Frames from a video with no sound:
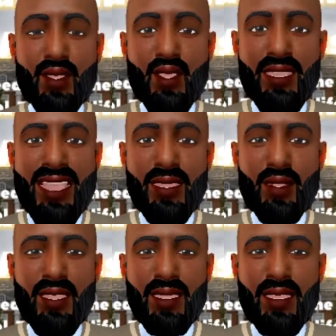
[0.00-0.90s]
for the
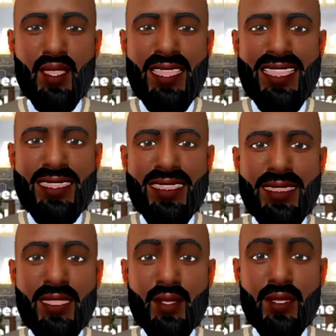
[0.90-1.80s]
constituent
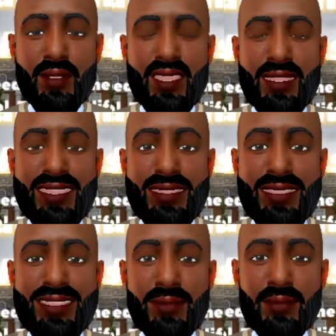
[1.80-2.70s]
entities to each